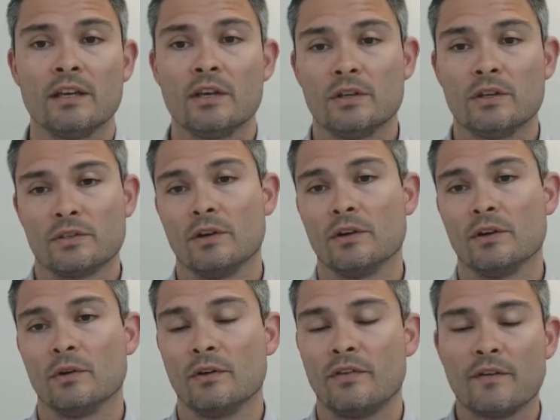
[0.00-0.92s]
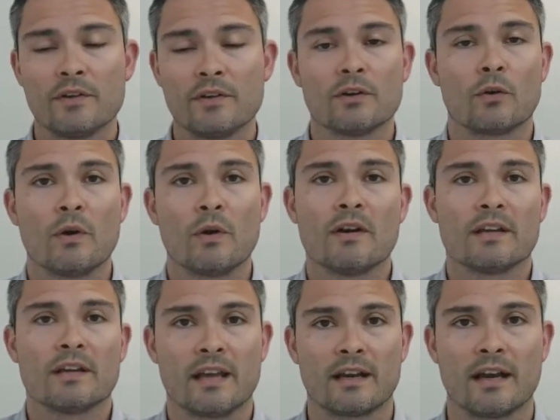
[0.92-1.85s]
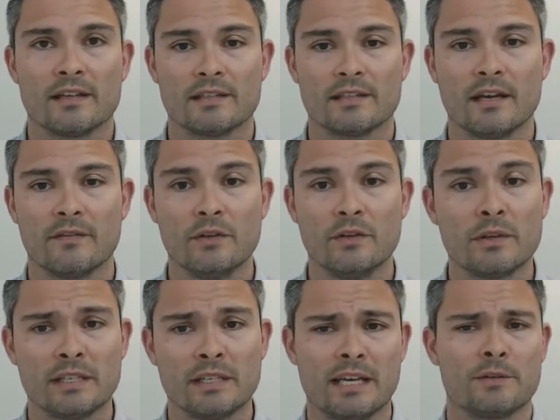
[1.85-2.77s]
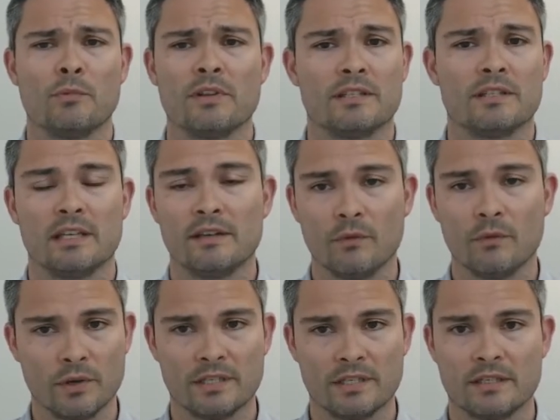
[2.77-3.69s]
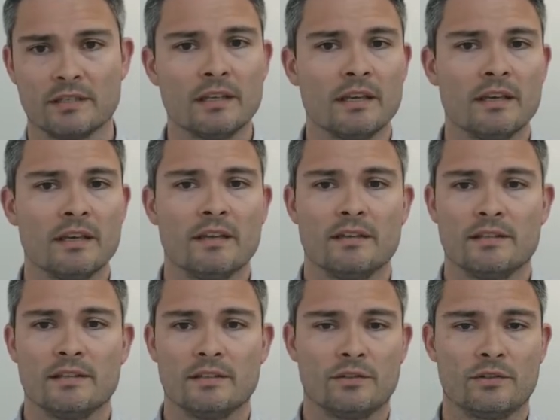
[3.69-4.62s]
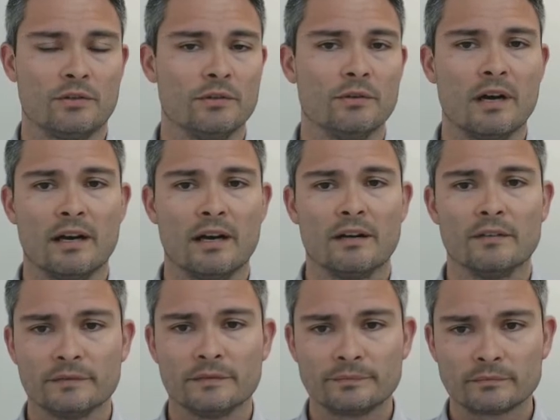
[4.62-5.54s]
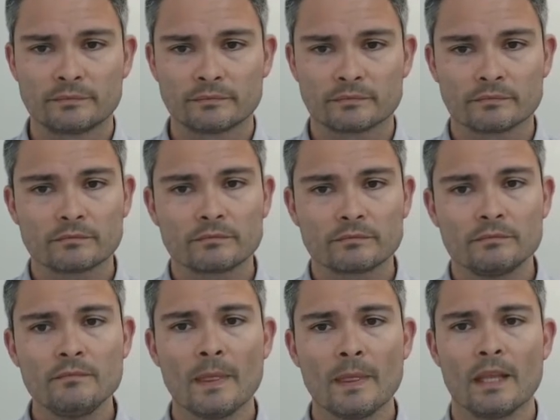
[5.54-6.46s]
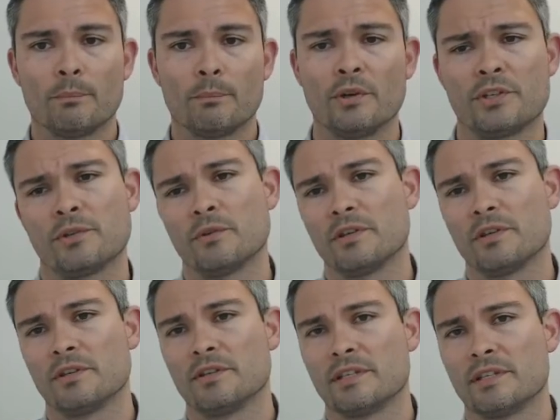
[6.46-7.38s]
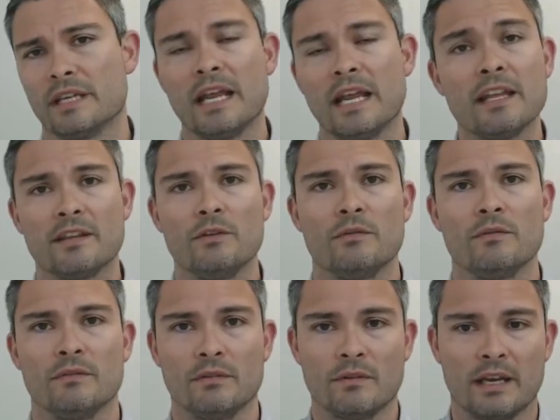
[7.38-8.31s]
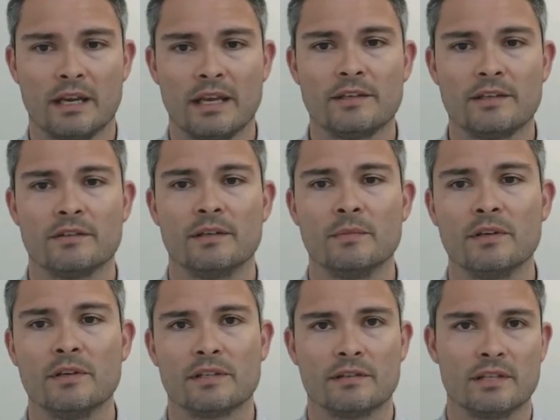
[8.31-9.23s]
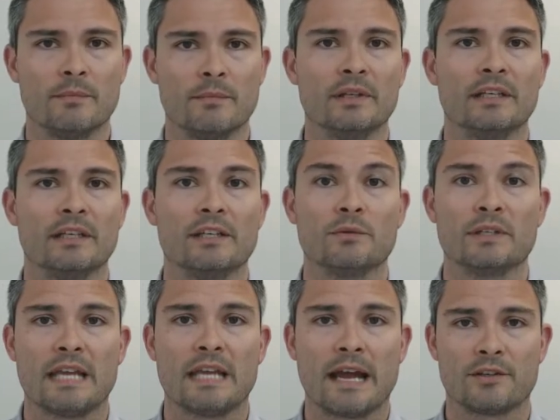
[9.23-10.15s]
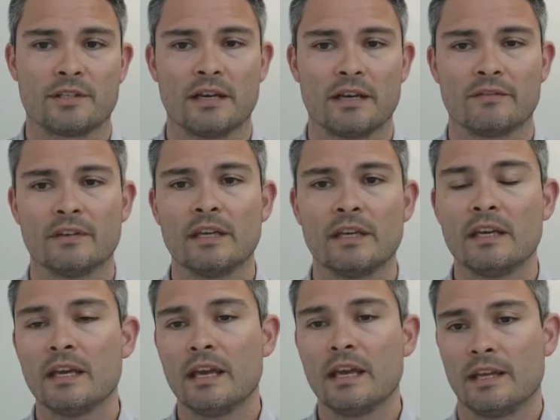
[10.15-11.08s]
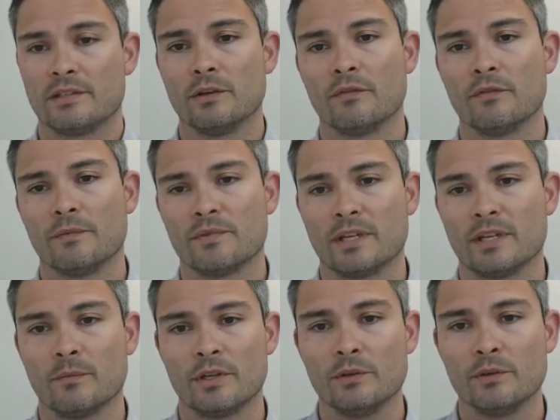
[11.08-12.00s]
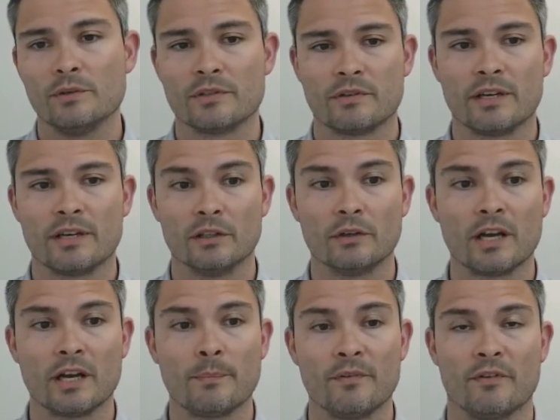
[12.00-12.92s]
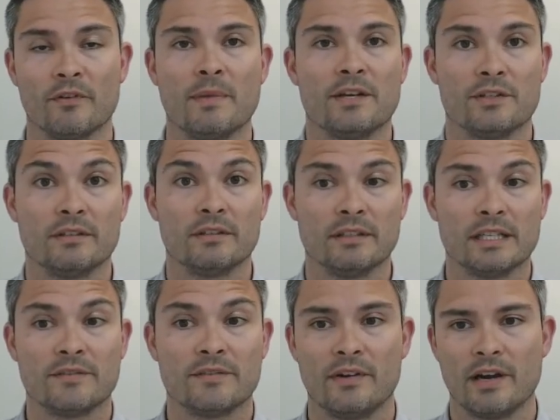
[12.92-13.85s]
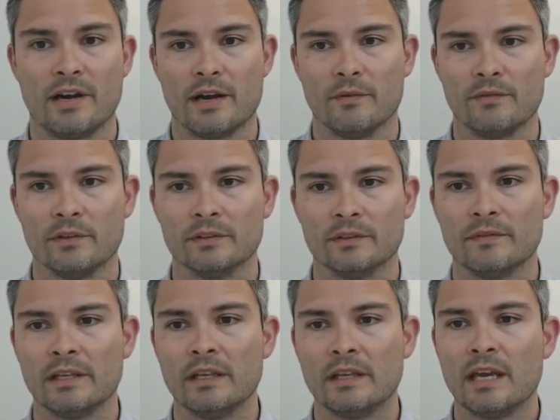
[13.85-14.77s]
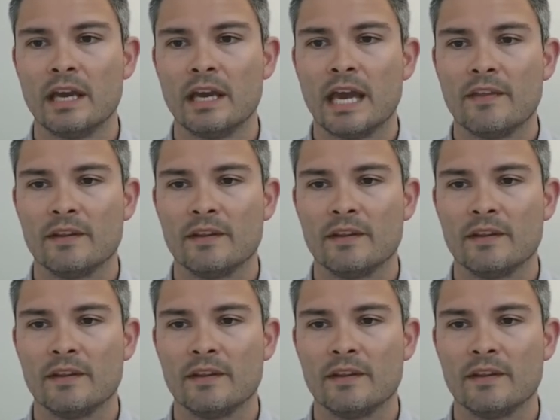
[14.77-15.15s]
So if ever you're querying that kind of stuff, and you can attach more than just invoices, this is true of purchase orders and anything you kind of enter into Munis, there's the ability to attach stuff. And so from someone who's trying to look up information, it's very helpful. And then